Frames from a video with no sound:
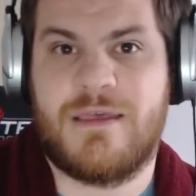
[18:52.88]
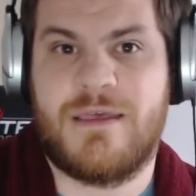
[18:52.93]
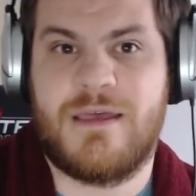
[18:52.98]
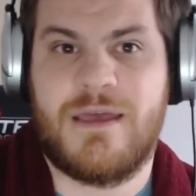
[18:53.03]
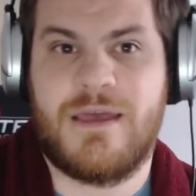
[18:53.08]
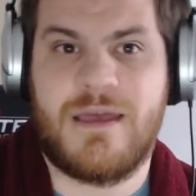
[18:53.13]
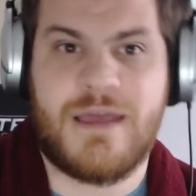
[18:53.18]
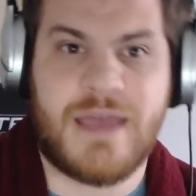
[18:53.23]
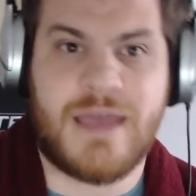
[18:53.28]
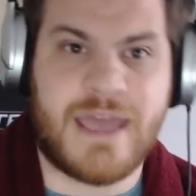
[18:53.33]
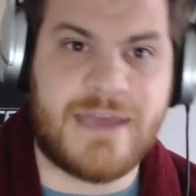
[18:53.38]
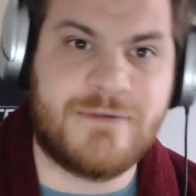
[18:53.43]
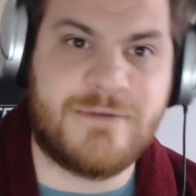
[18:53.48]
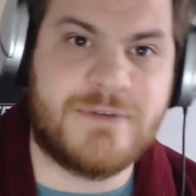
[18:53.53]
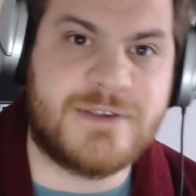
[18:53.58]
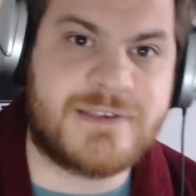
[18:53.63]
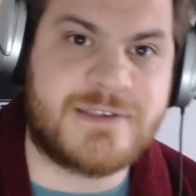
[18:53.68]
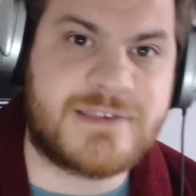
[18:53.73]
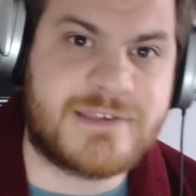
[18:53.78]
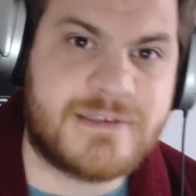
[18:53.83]
It
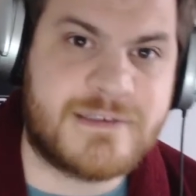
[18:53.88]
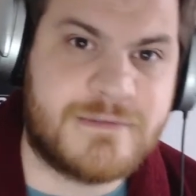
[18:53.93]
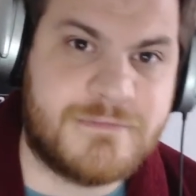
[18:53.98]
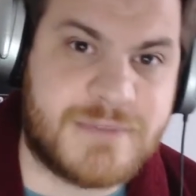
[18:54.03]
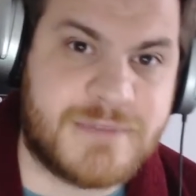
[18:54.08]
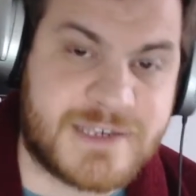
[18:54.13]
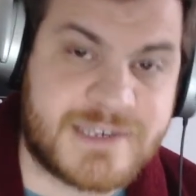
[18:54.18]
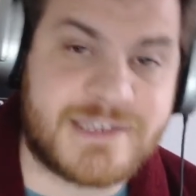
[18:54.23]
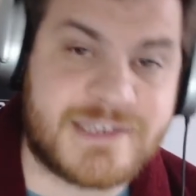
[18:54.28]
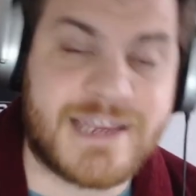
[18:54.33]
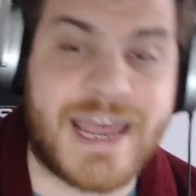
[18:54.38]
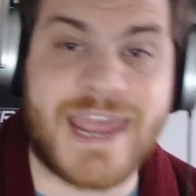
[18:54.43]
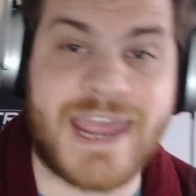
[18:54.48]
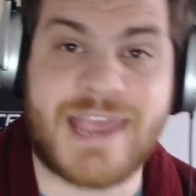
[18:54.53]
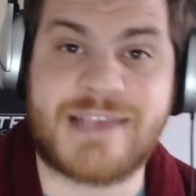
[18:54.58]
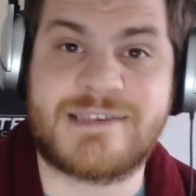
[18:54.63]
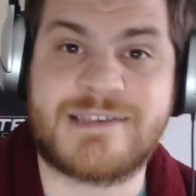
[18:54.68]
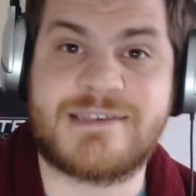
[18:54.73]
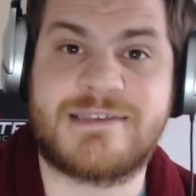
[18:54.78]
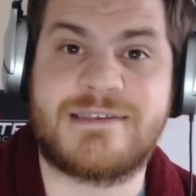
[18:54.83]
was
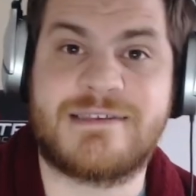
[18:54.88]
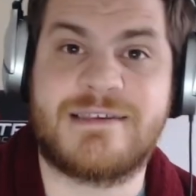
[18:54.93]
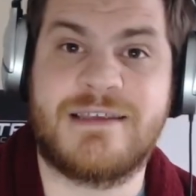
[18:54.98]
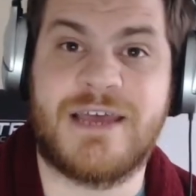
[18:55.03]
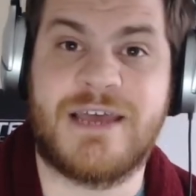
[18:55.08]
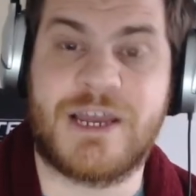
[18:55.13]
mistakes at